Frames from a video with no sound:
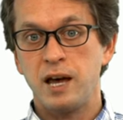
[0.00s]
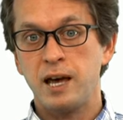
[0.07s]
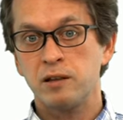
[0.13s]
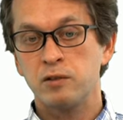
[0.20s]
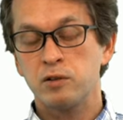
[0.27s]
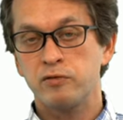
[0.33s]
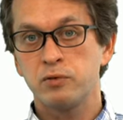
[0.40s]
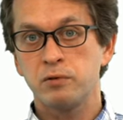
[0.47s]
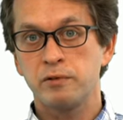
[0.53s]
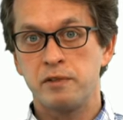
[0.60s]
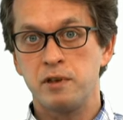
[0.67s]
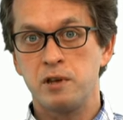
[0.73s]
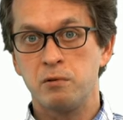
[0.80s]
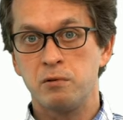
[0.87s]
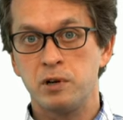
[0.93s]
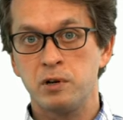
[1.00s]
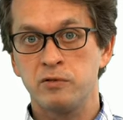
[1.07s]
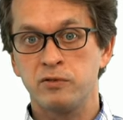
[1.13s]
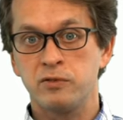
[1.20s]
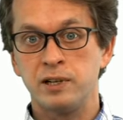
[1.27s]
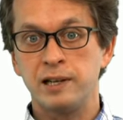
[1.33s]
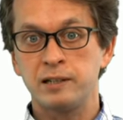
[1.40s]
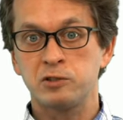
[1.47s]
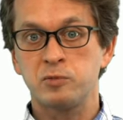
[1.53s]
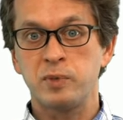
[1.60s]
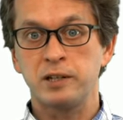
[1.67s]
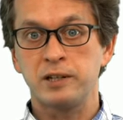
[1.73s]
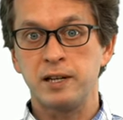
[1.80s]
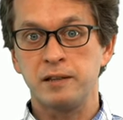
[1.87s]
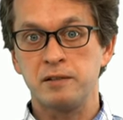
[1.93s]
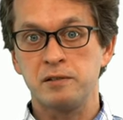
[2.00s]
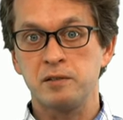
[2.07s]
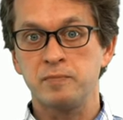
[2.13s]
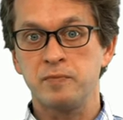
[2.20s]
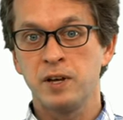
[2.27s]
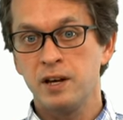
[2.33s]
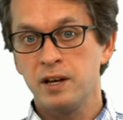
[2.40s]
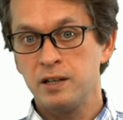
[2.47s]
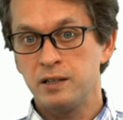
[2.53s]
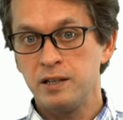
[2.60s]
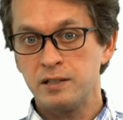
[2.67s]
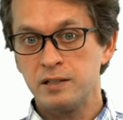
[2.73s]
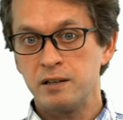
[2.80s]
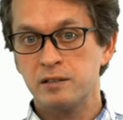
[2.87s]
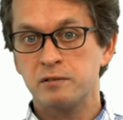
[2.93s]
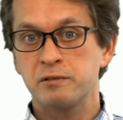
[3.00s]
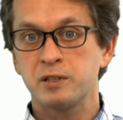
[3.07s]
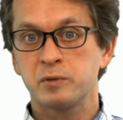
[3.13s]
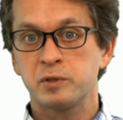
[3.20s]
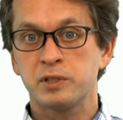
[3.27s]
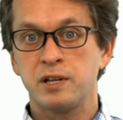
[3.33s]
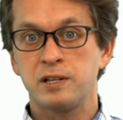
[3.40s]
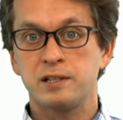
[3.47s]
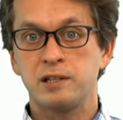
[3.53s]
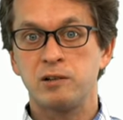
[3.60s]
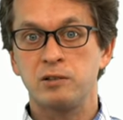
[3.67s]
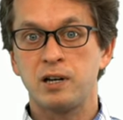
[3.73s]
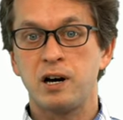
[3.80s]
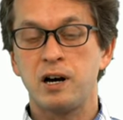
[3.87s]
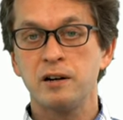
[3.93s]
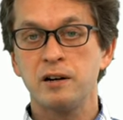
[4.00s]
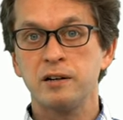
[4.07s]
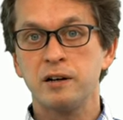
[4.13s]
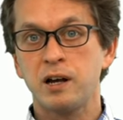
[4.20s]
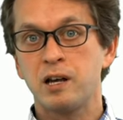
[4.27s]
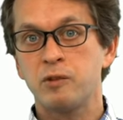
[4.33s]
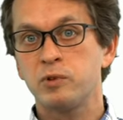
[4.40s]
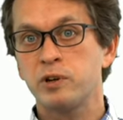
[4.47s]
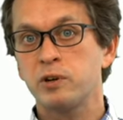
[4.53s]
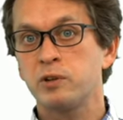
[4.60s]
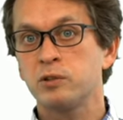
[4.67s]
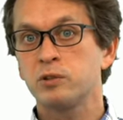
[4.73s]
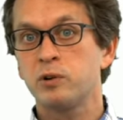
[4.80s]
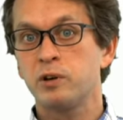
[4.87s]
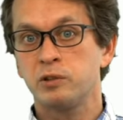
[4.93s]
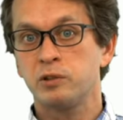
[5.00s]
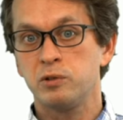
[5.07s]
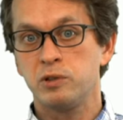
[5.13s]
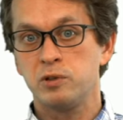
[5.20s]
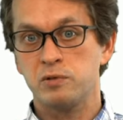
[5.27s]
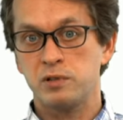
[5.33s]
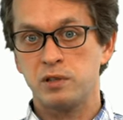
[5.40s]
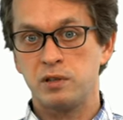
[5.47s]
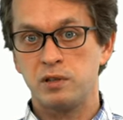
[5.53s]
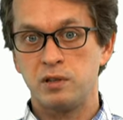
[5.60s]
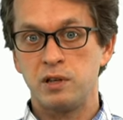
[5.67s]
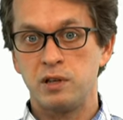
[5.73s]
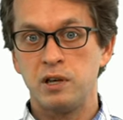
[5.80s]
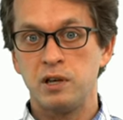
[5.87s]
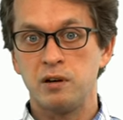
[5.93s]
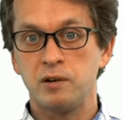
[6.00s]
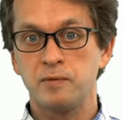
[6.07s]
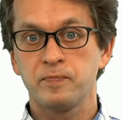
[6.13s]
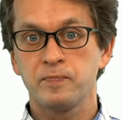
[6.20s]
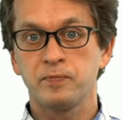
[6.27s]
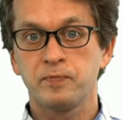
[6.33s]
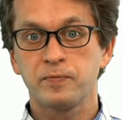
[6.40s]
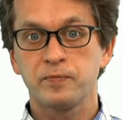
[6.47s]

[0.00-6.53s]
and the full theory of electromagnetism. This description is a lot harder and we're not going to use it uh, here.